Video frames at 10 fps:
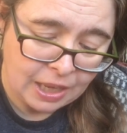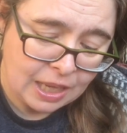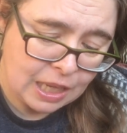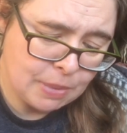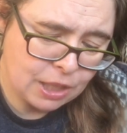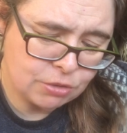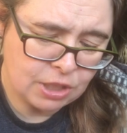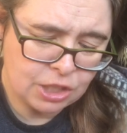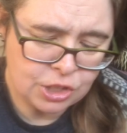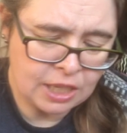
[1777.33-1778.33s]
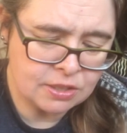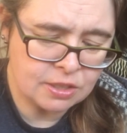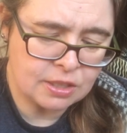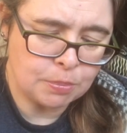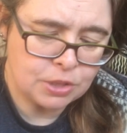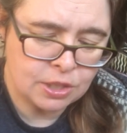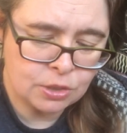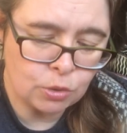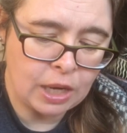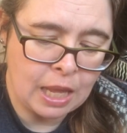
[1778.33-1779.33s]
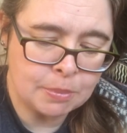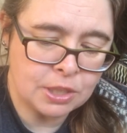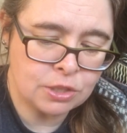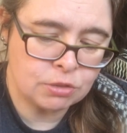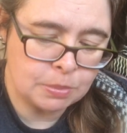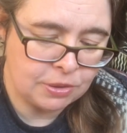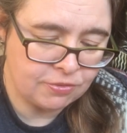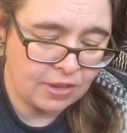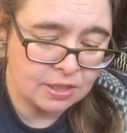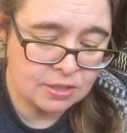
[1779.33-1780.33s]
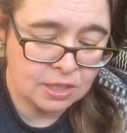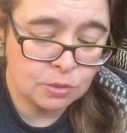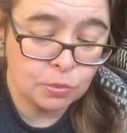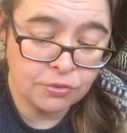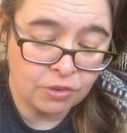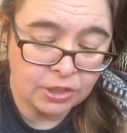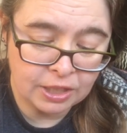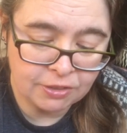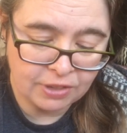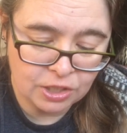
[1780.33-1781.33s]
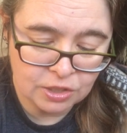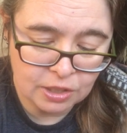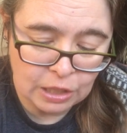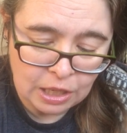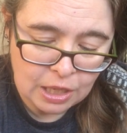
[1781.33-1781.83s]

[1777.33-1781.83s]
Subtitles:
He might treat Jane's assumptions or Emma's dreamy fantasies with fawning affection,